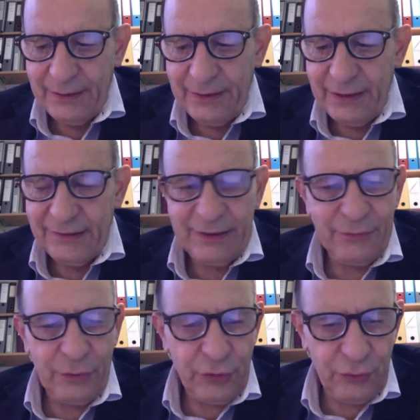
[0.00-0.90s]
This is
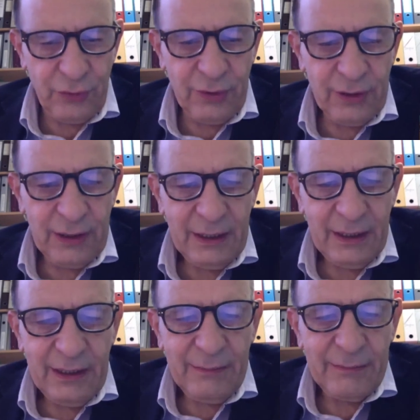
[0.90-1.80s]
for sure.
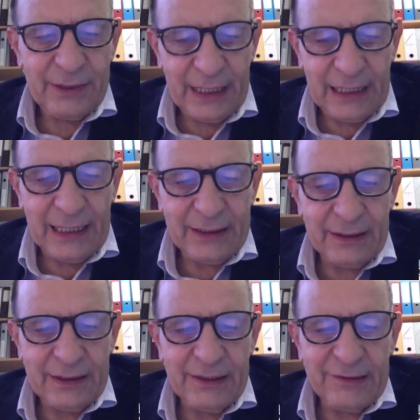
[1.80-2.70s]
But
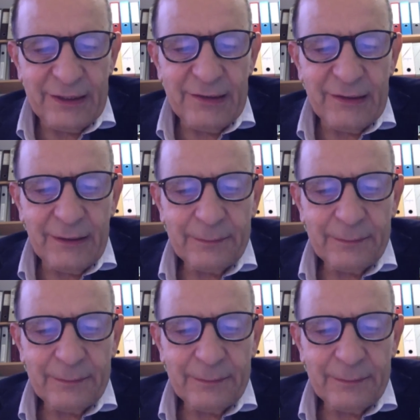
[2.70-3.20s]
neglected disease,